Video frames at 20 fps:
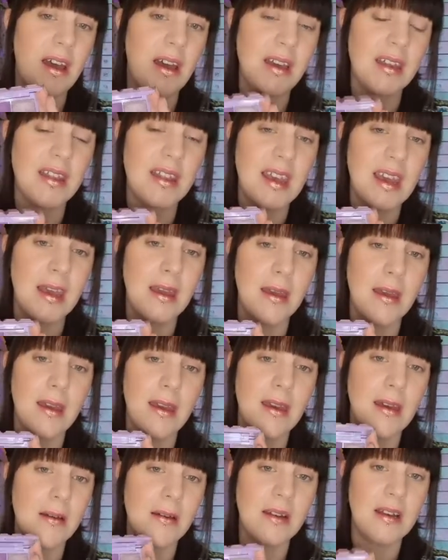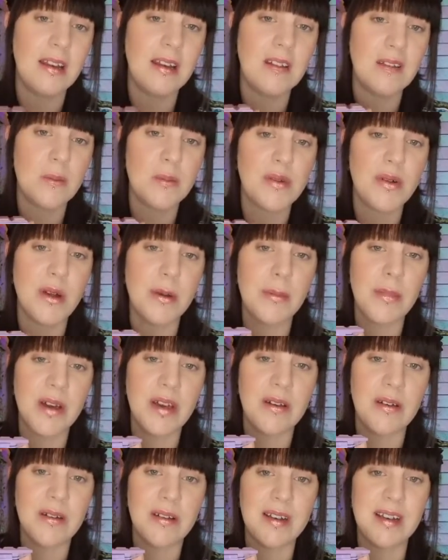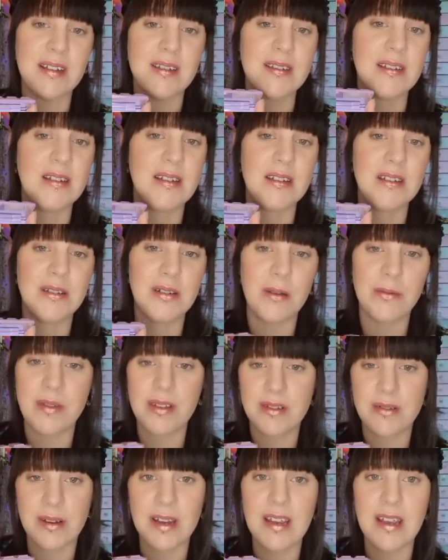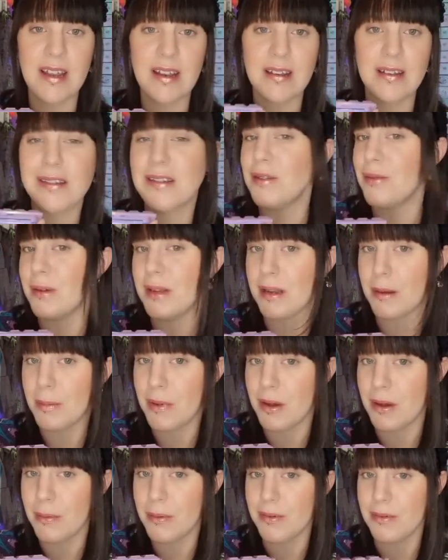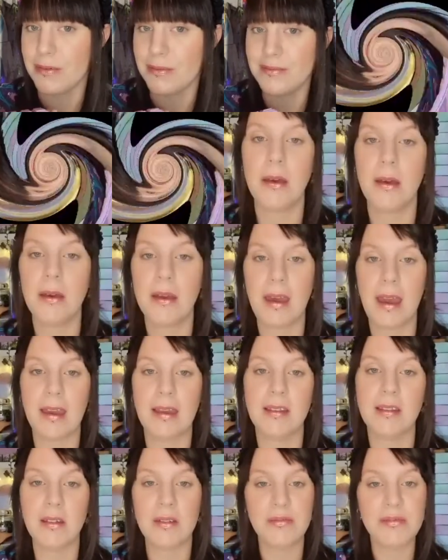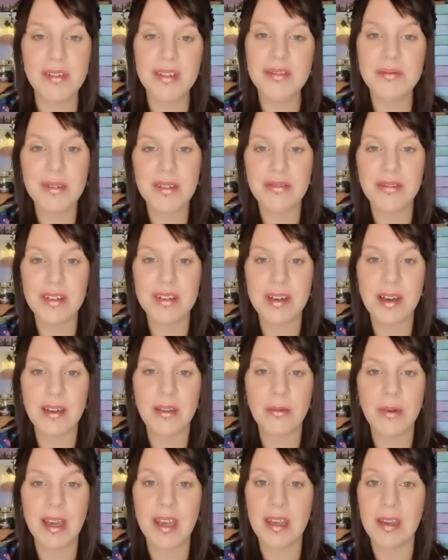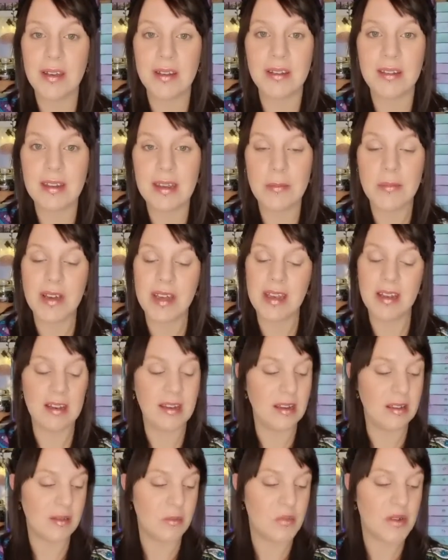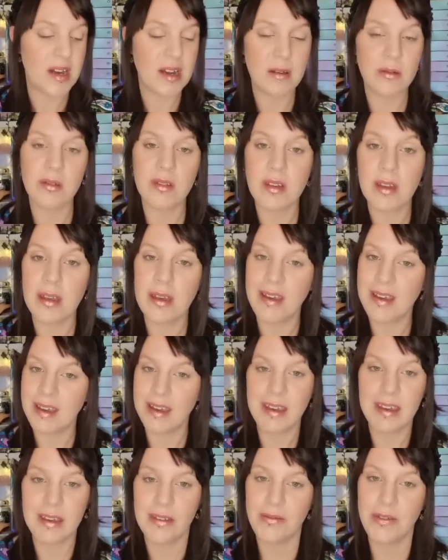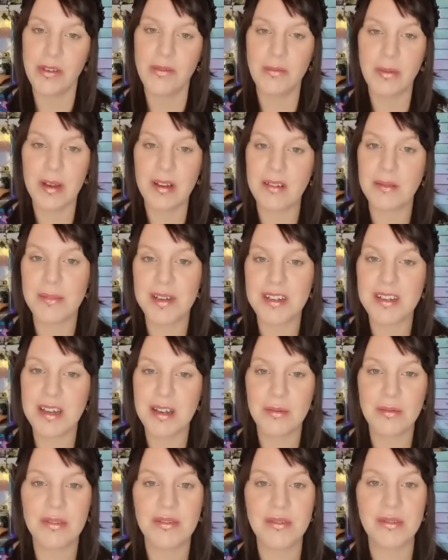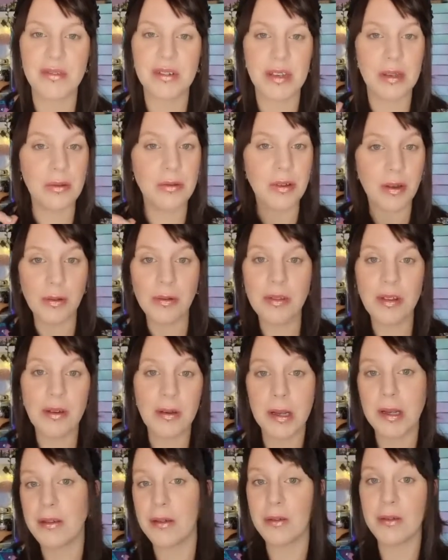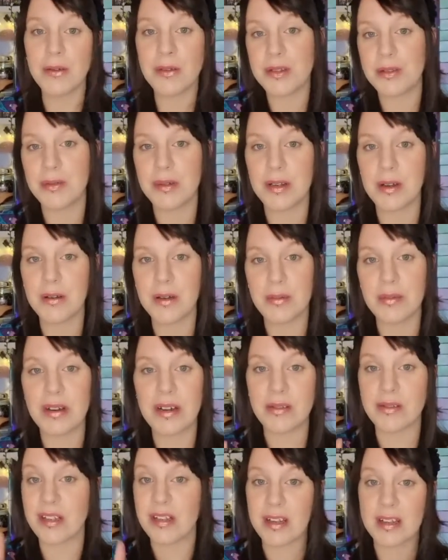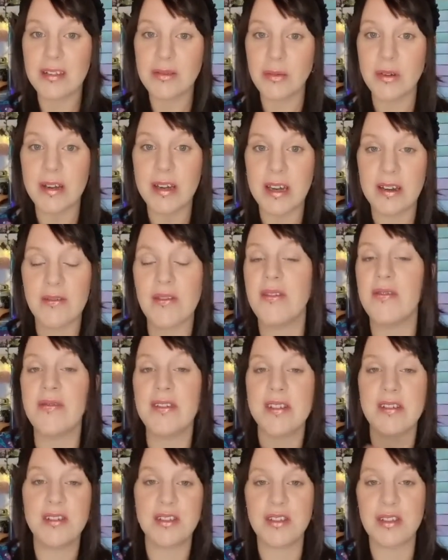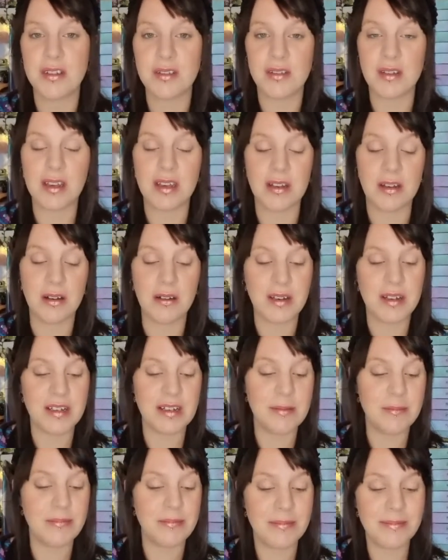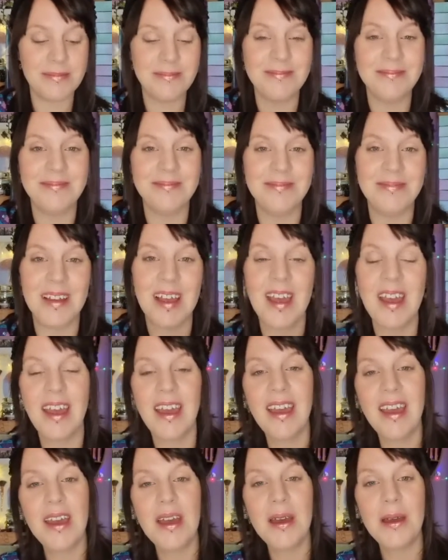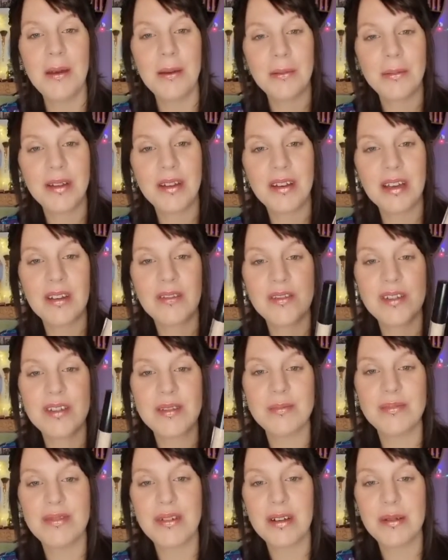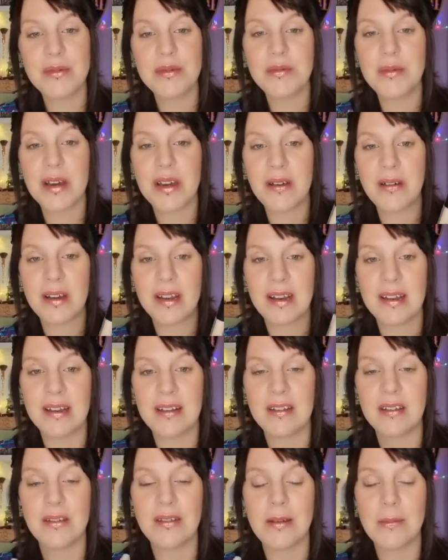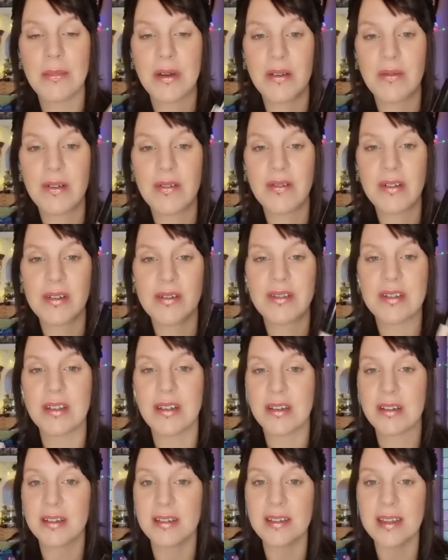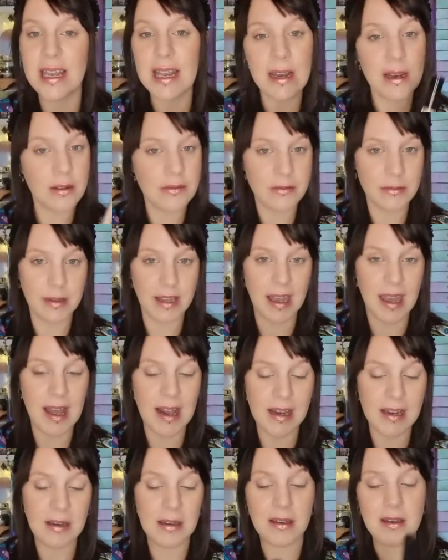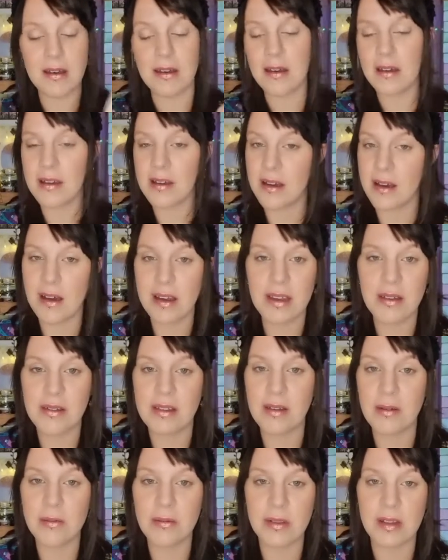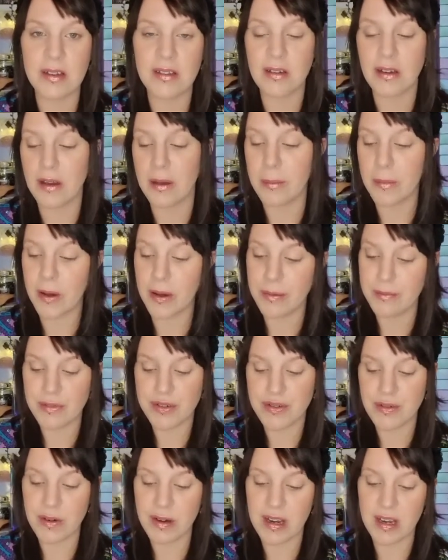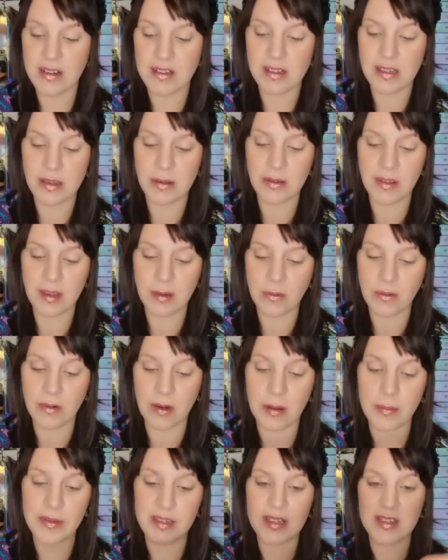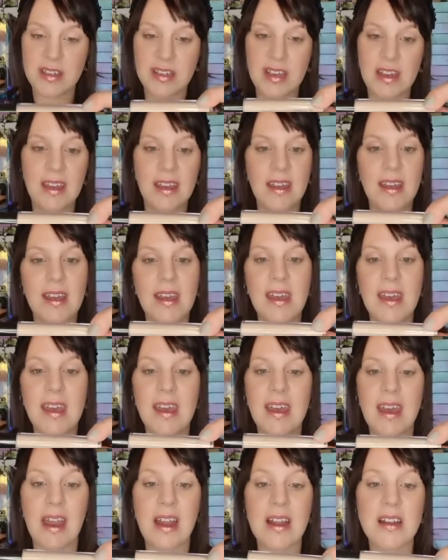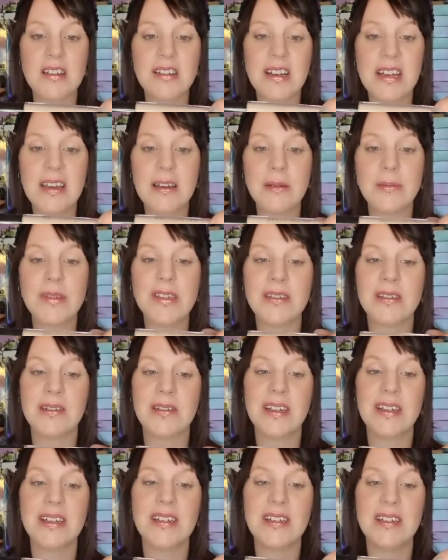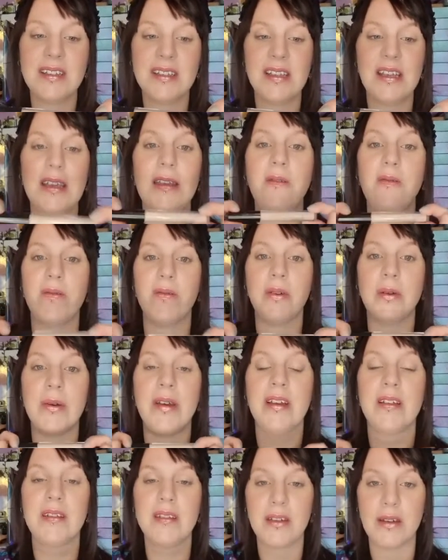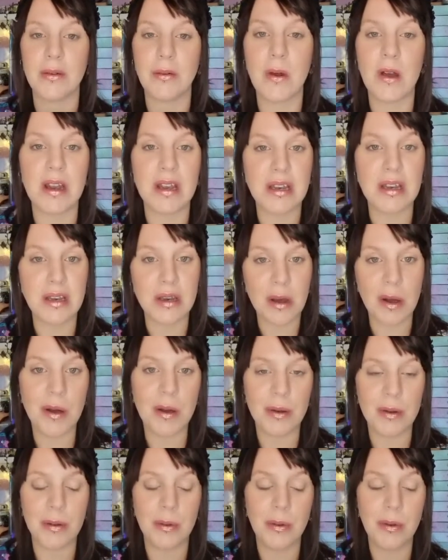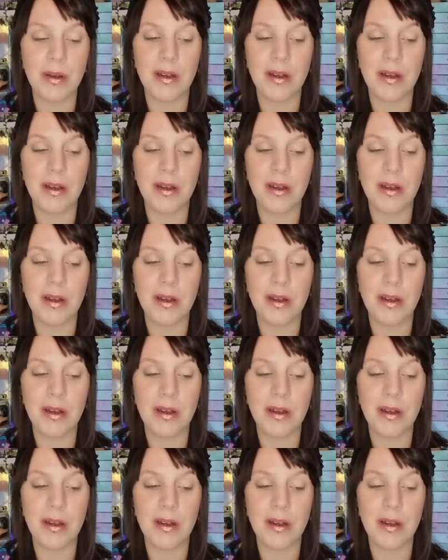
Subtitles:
I think I need to prime my eyes and dive straight into doing the purple. Okay, so I've brushed my fringe out of the way. You can see my hideous brows. If you've been to my channel before, you know that I don't like doing eyebrows, and that's why I have a fringe, because I can hide them. But I have just primed my eyelids using my Revolution Concealer from the calendar. I use it all the time. I'm trying to use it all up this year, and actually I'm starting to see through it, so I know